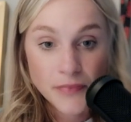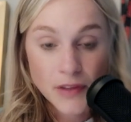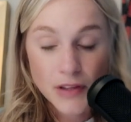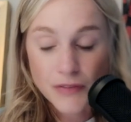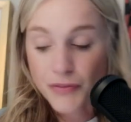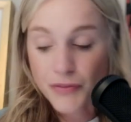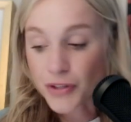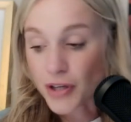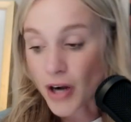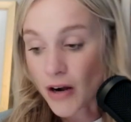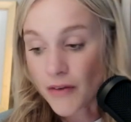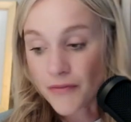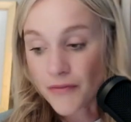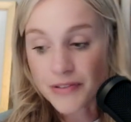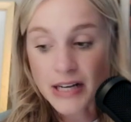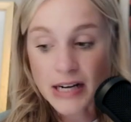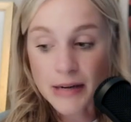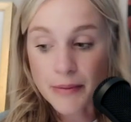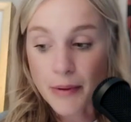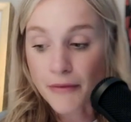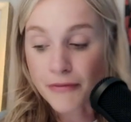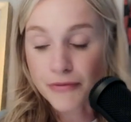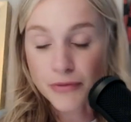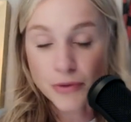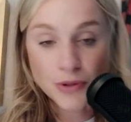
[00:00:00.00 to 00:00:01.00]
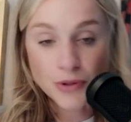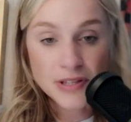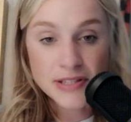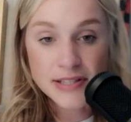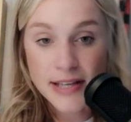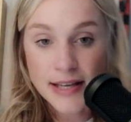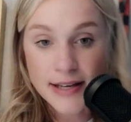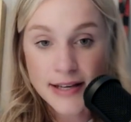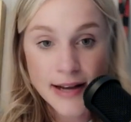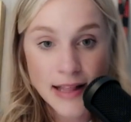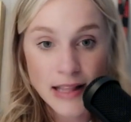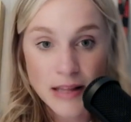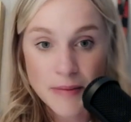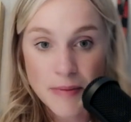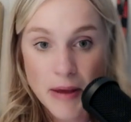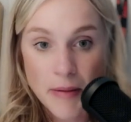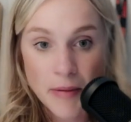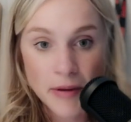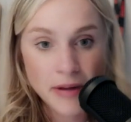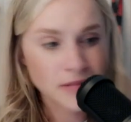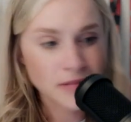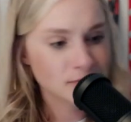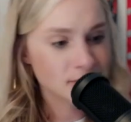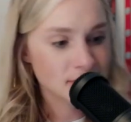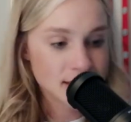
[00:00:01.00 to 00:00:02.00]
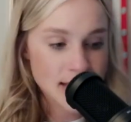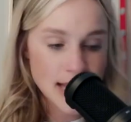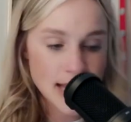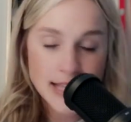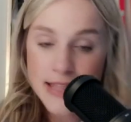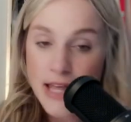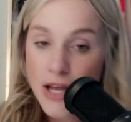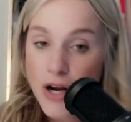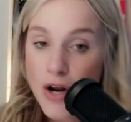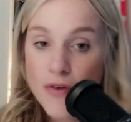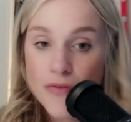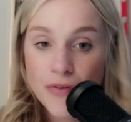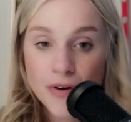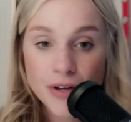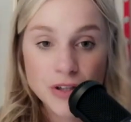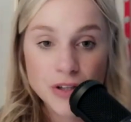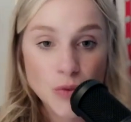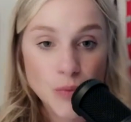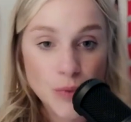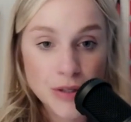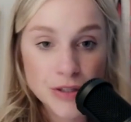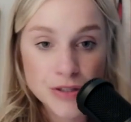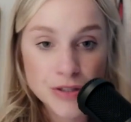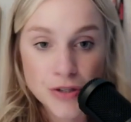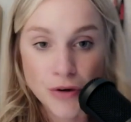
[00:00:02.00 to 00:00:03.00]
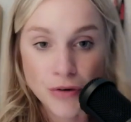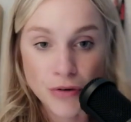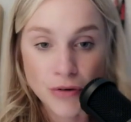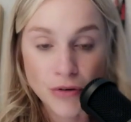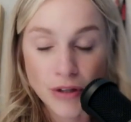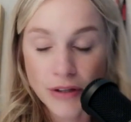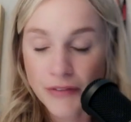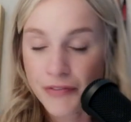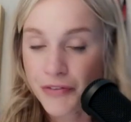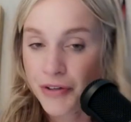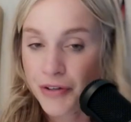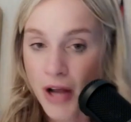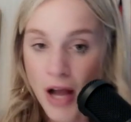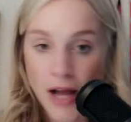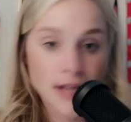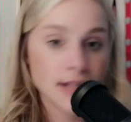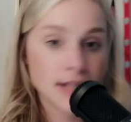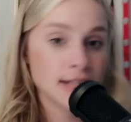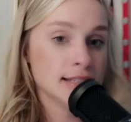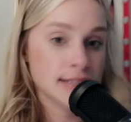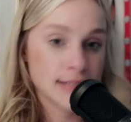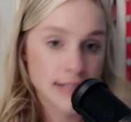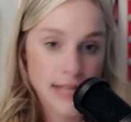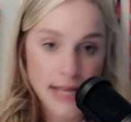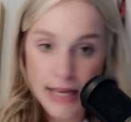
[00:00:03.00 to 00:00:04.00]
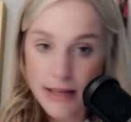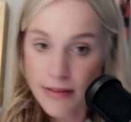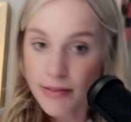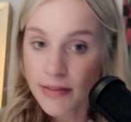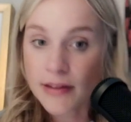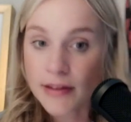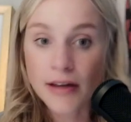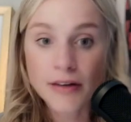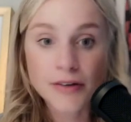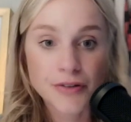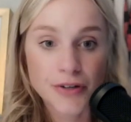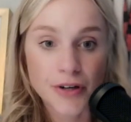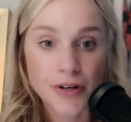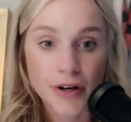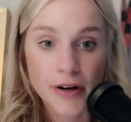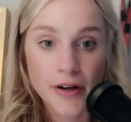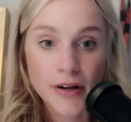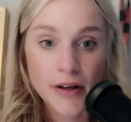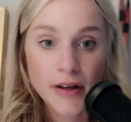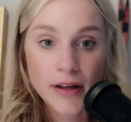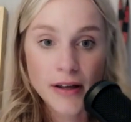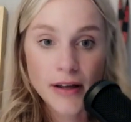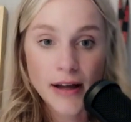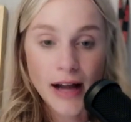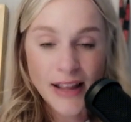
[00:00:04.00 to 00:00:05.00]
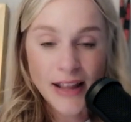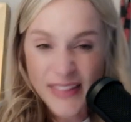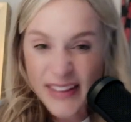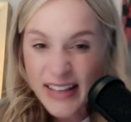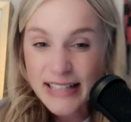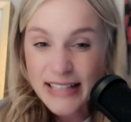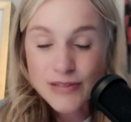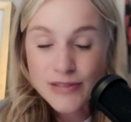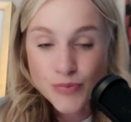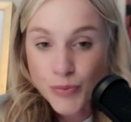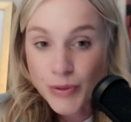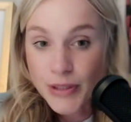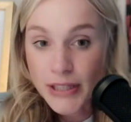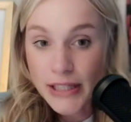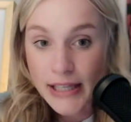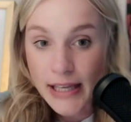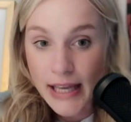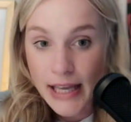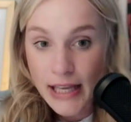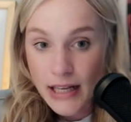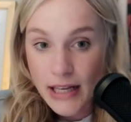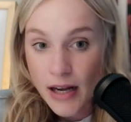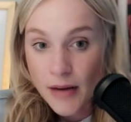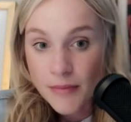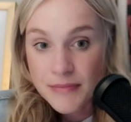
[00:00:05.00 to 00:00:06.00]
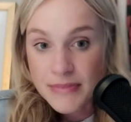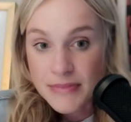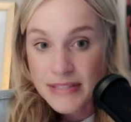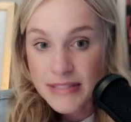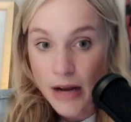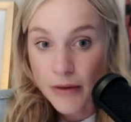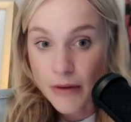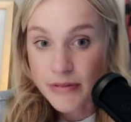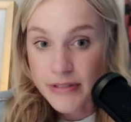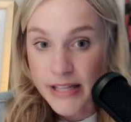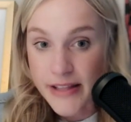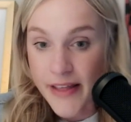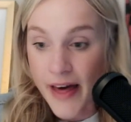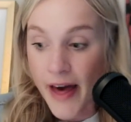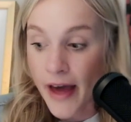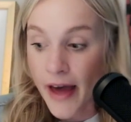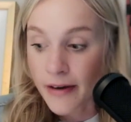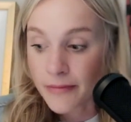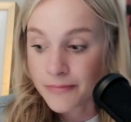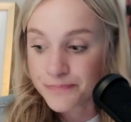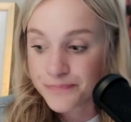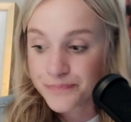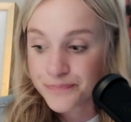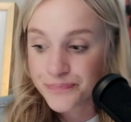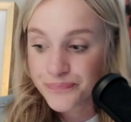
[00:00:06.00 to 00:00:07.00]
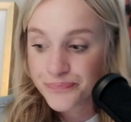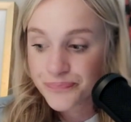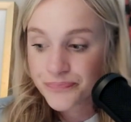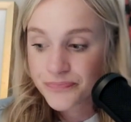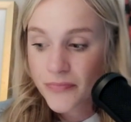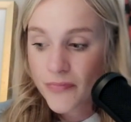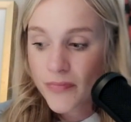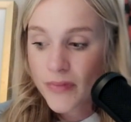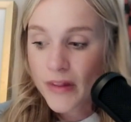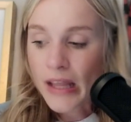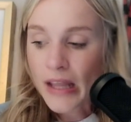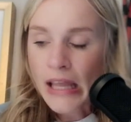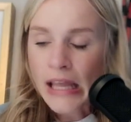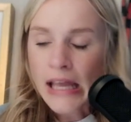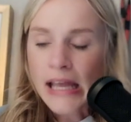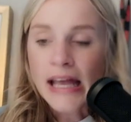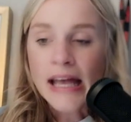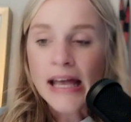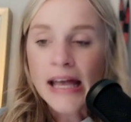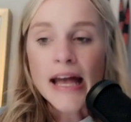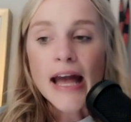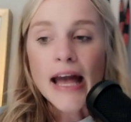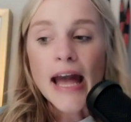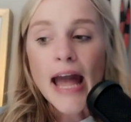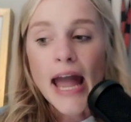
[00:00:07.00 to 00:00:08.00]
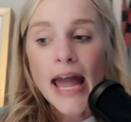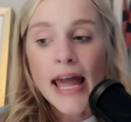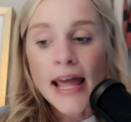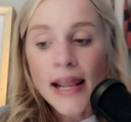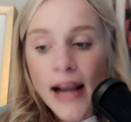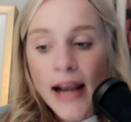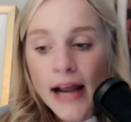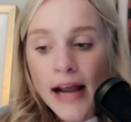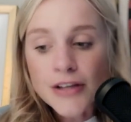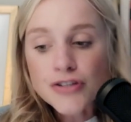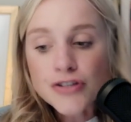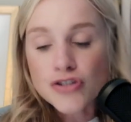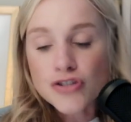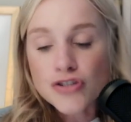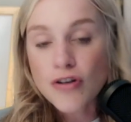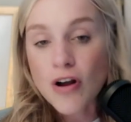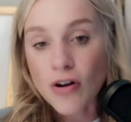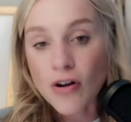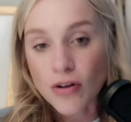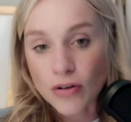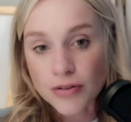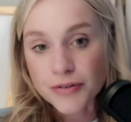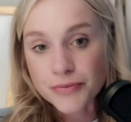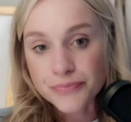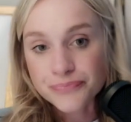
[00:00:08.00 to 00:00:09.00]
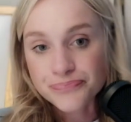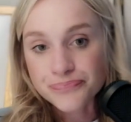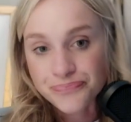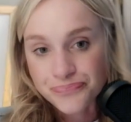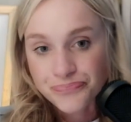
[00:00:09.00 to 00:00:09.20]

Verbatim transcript: If you're confident about Florida State and Alabama, take that over on the win total. If you're not, take the under. I think it's really, it comes down to that. And I struggled